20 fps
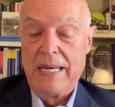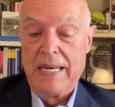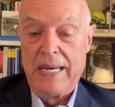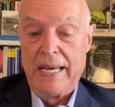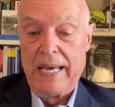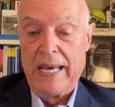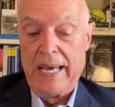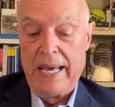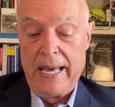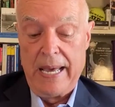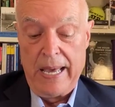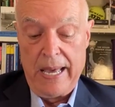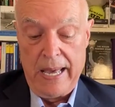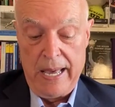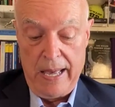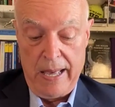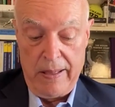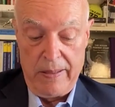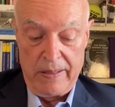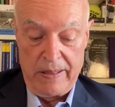
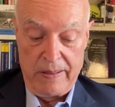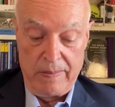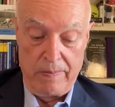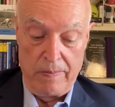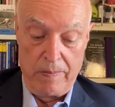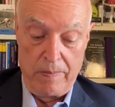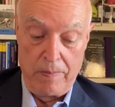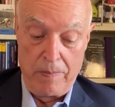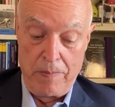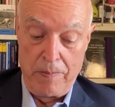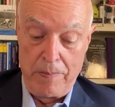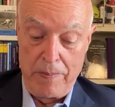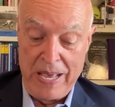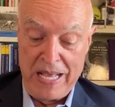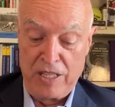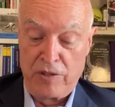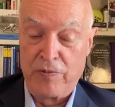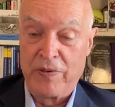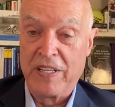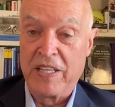
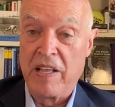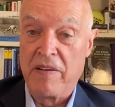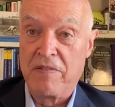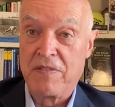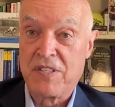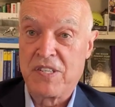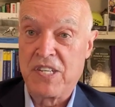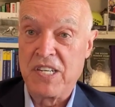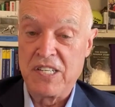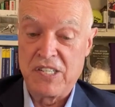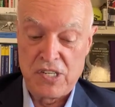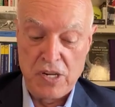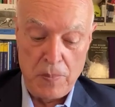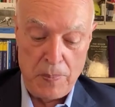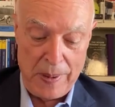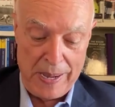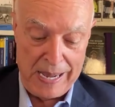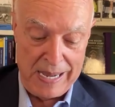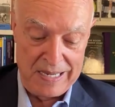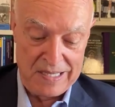Medvedev
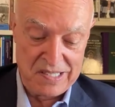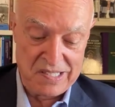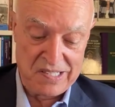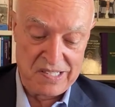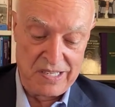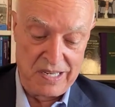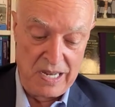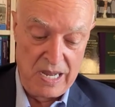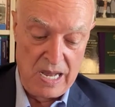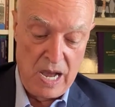Tsitsipas,